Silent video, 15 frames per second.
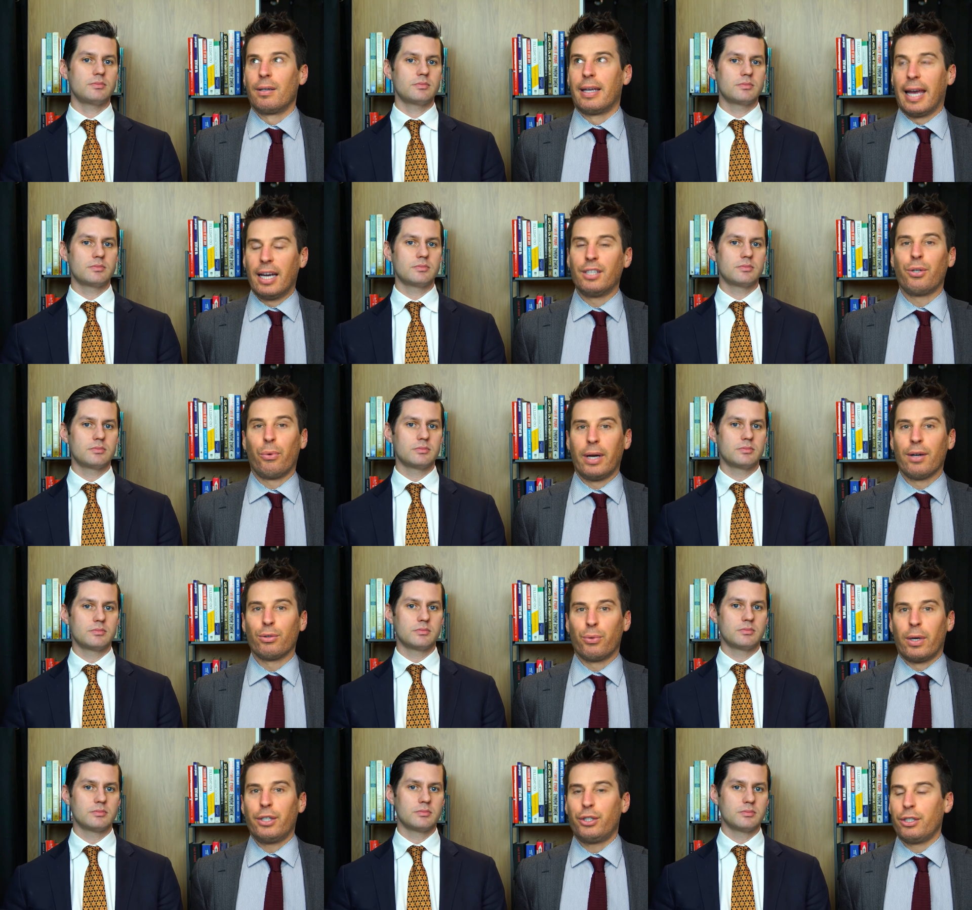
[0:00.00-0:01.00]
Speaker 1: getting someone
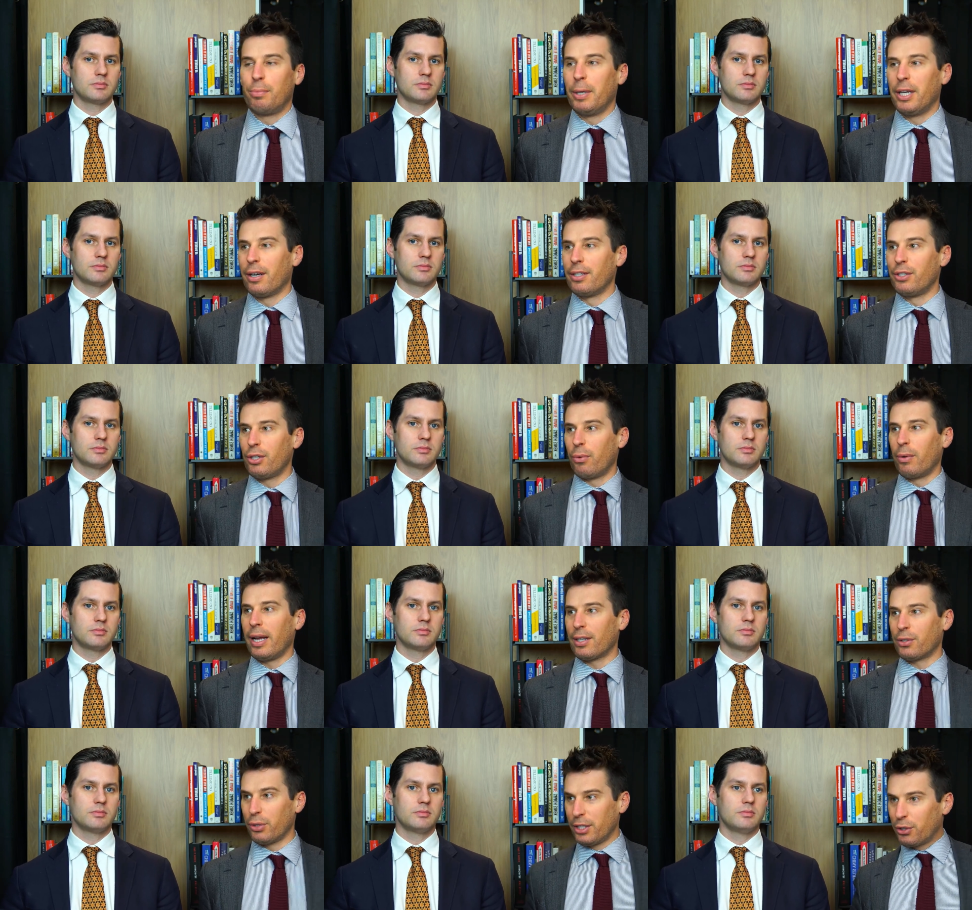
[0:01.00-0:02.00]
else rich is because someone
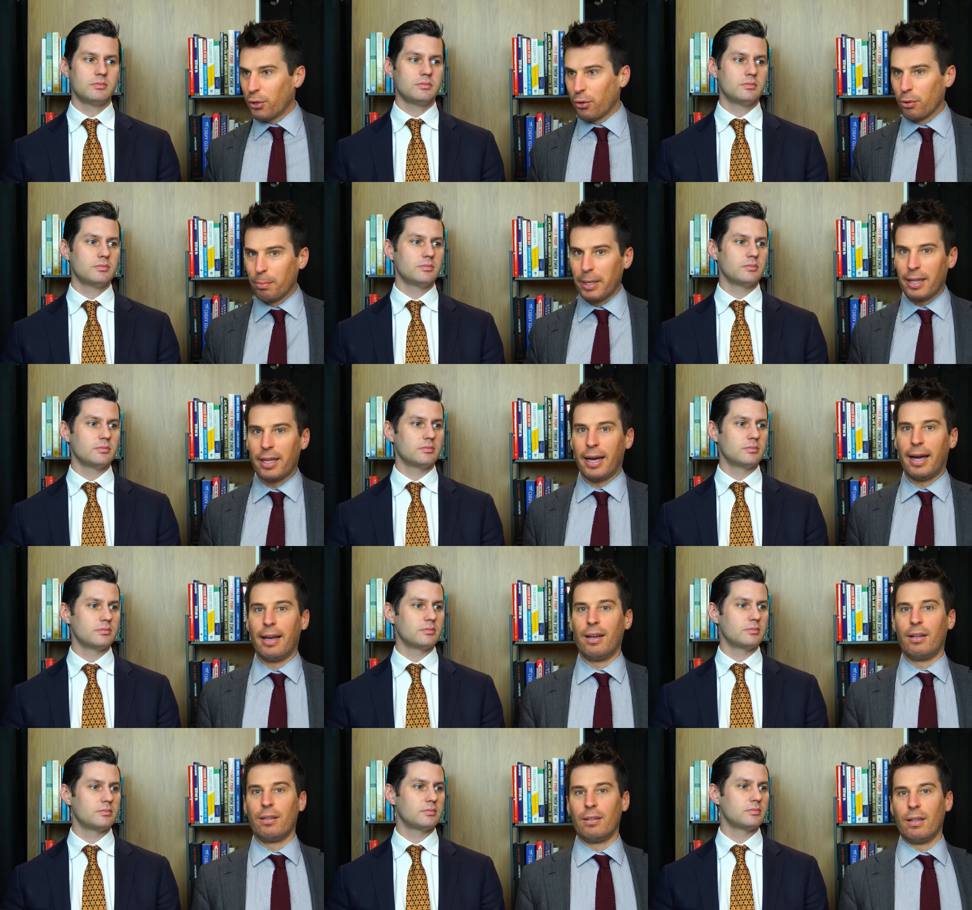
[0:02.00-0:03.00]
actually told me
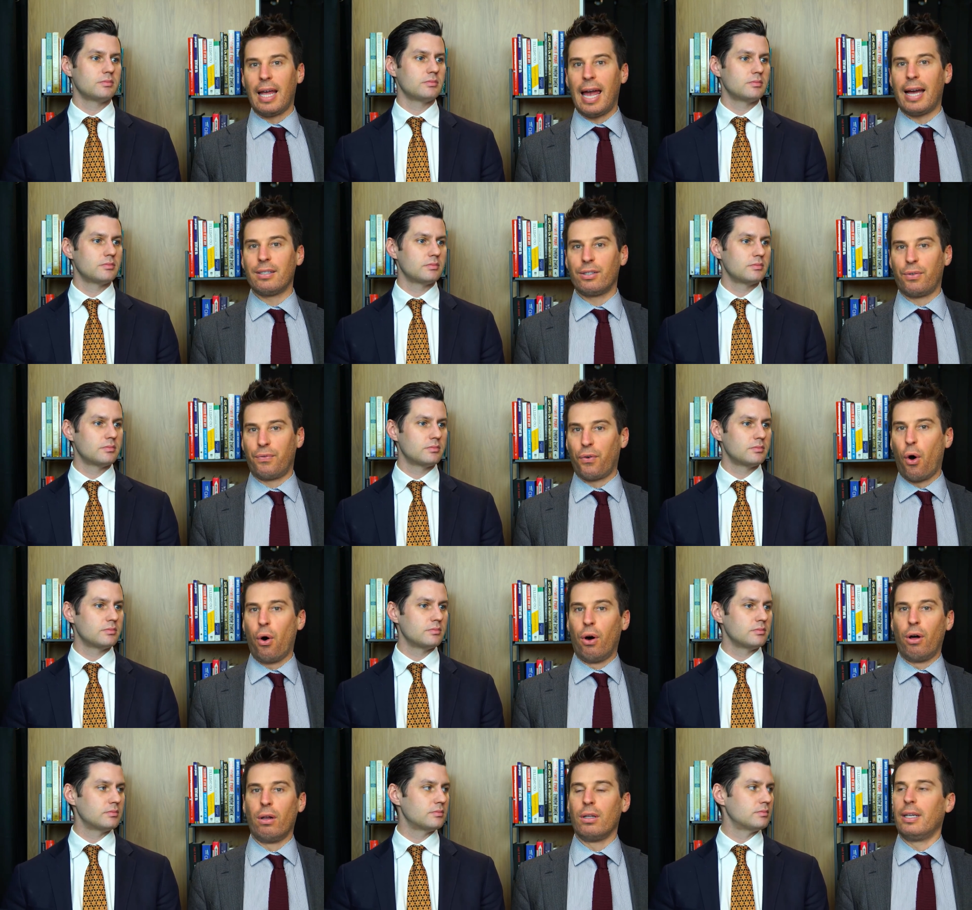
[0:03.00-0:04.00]
that last
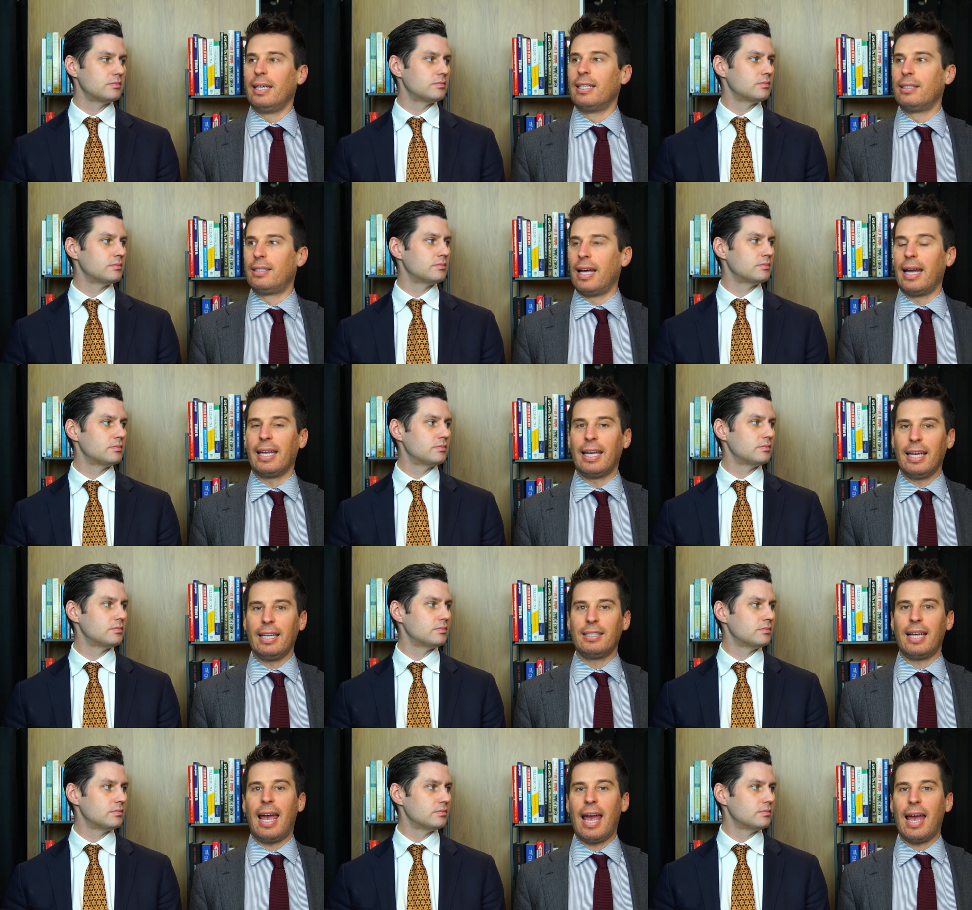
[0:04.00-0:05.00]
fall is that
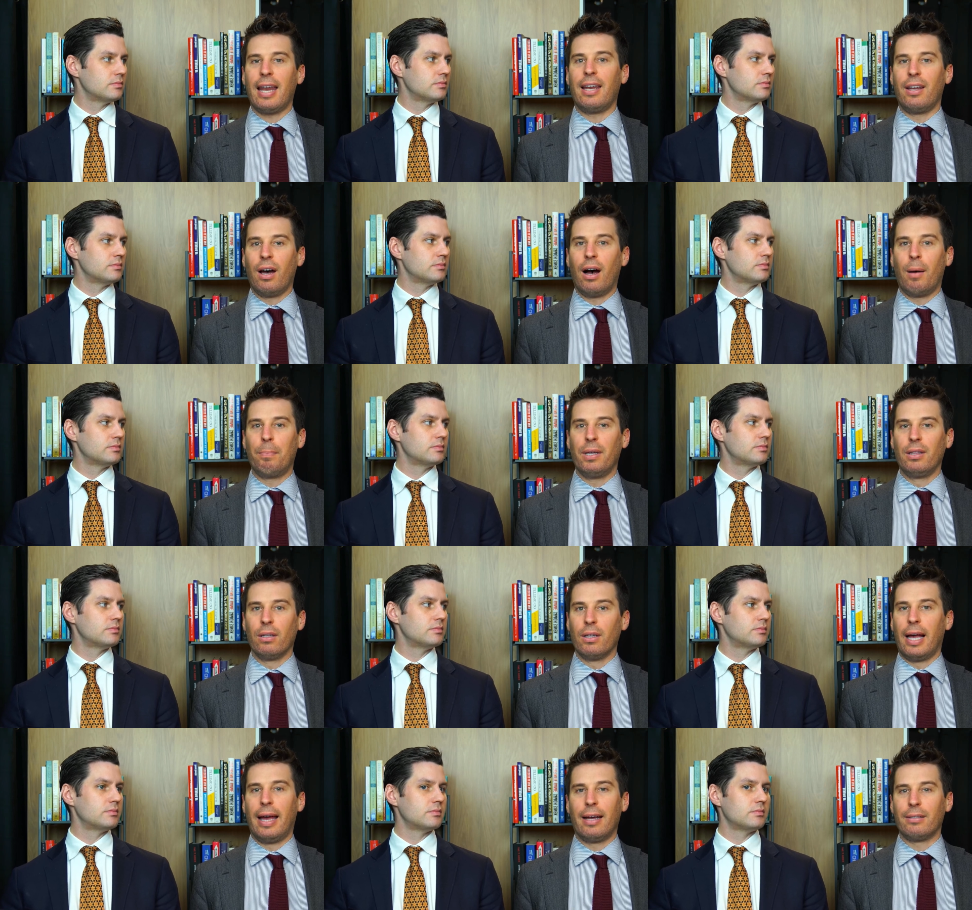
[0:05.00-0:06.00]
he's added up in
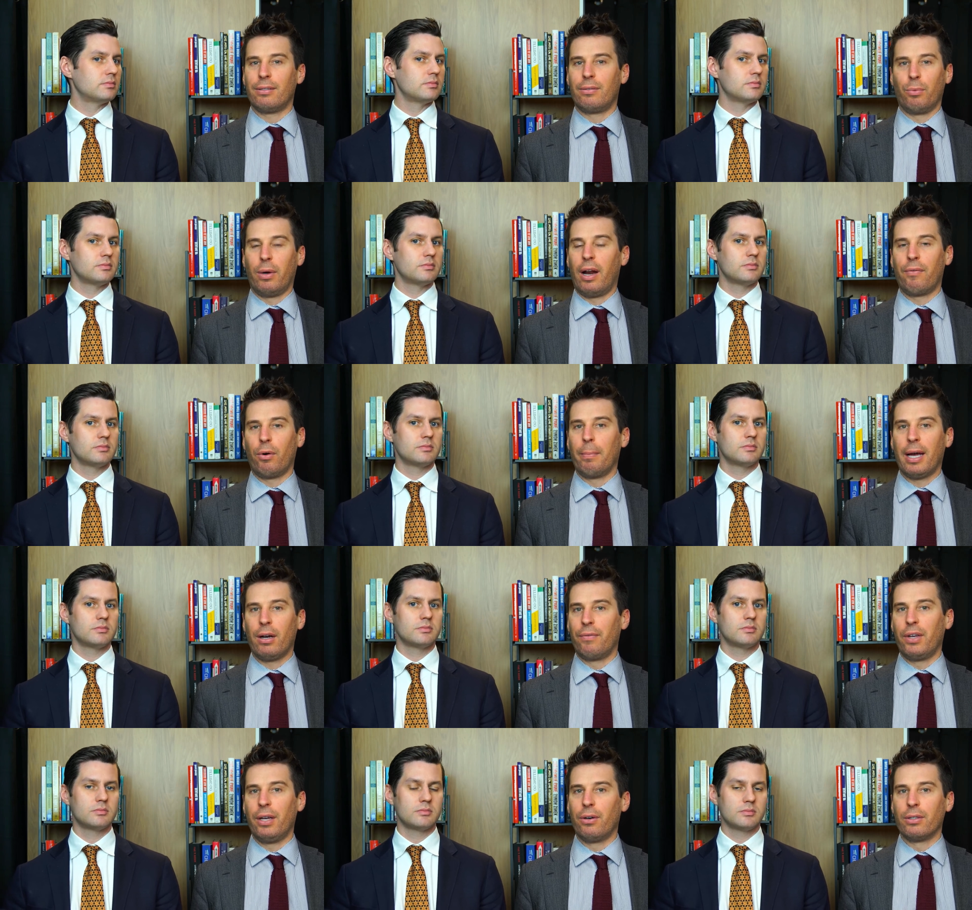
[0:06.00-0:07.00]
the last whatever
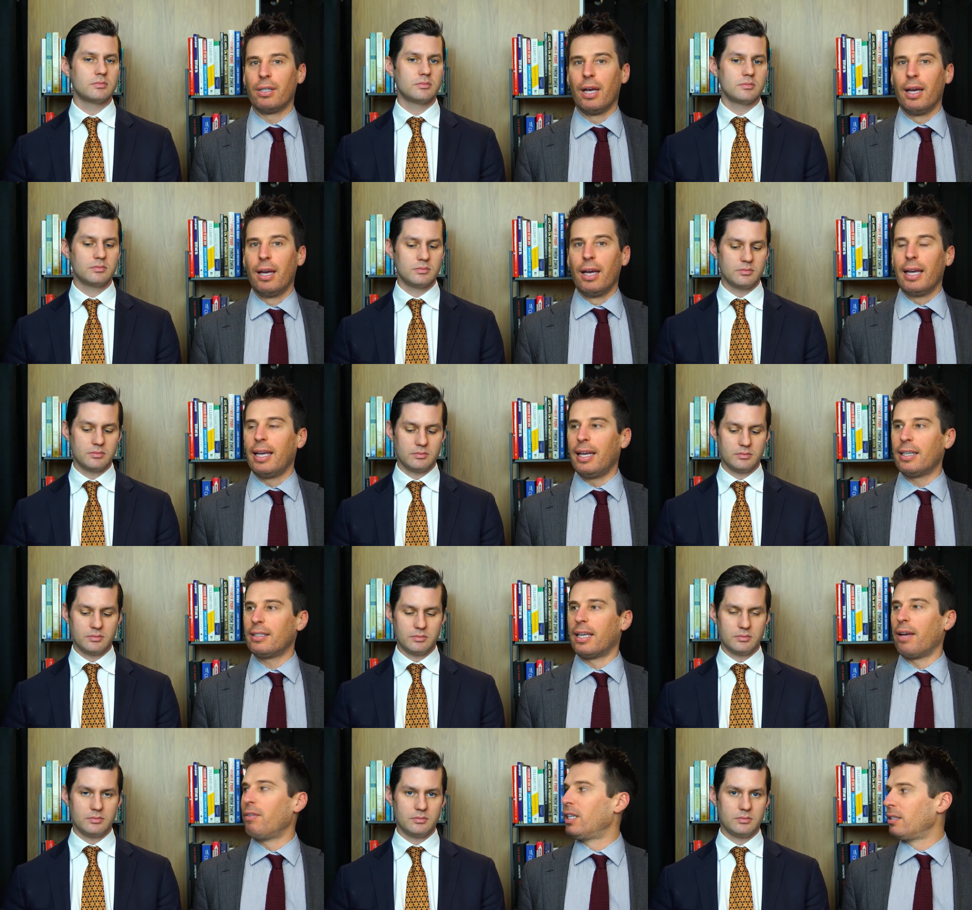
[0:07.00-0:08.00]
amount of years, he
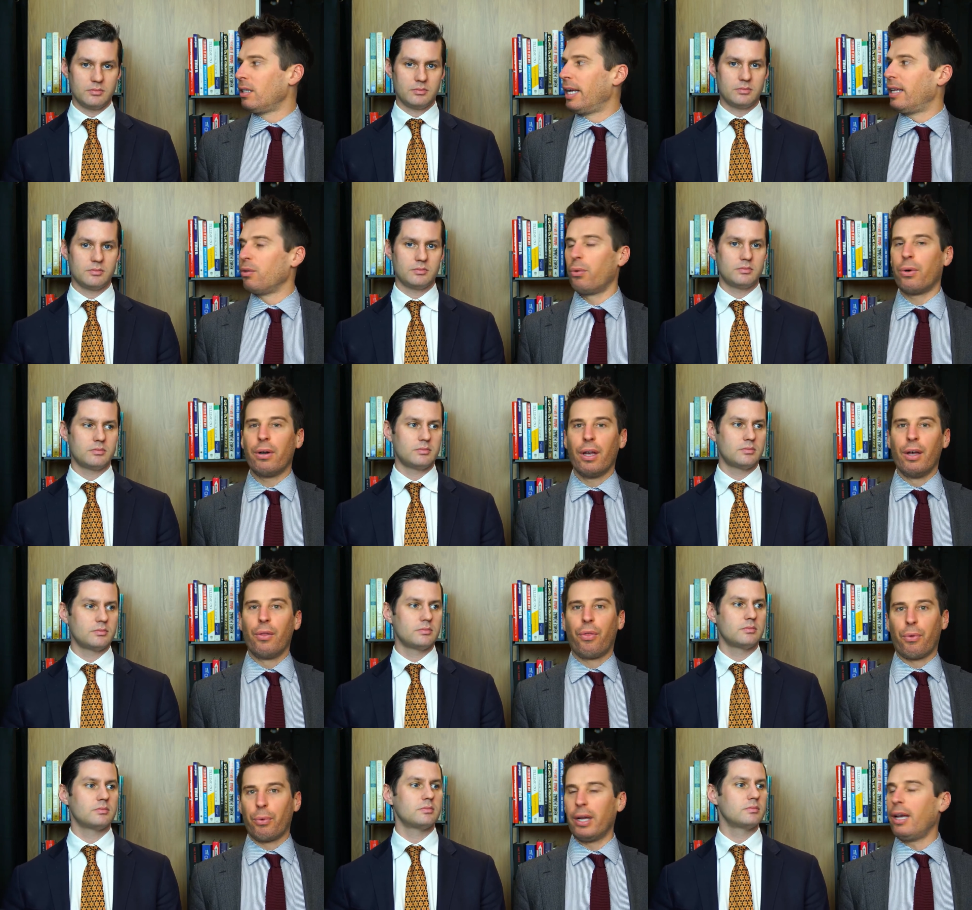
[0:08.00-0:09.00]
has given his landlord
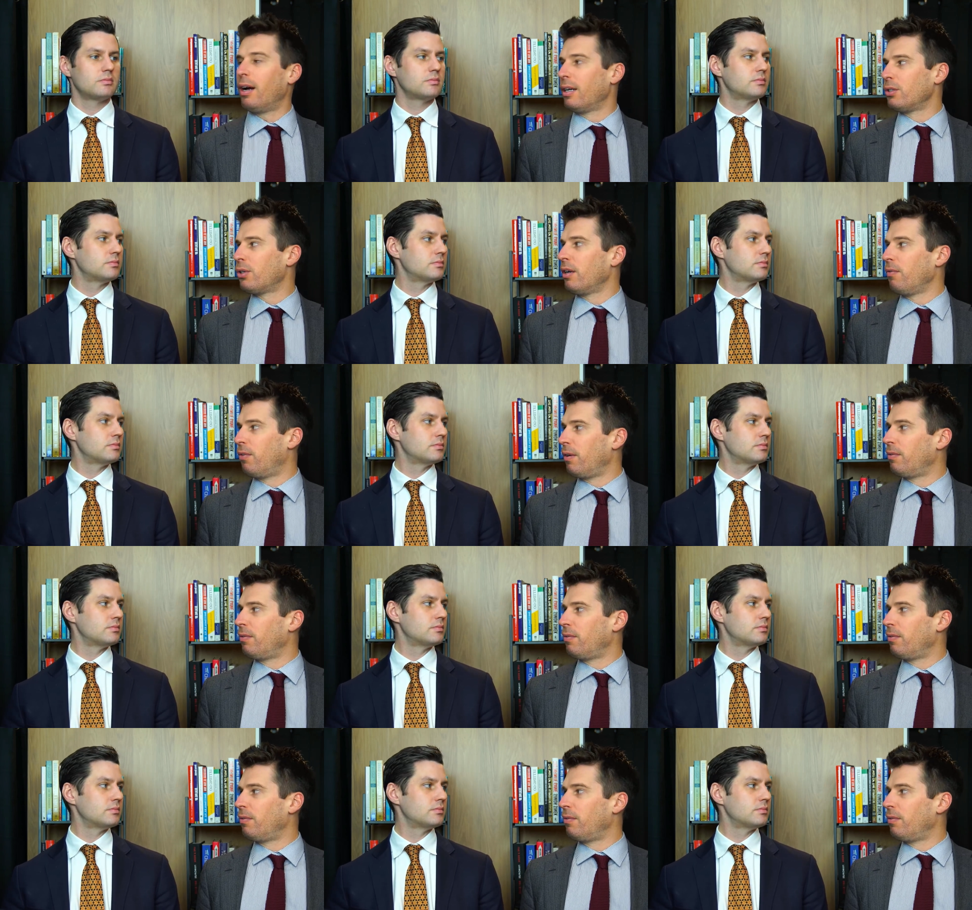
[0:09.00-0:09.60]
three hundred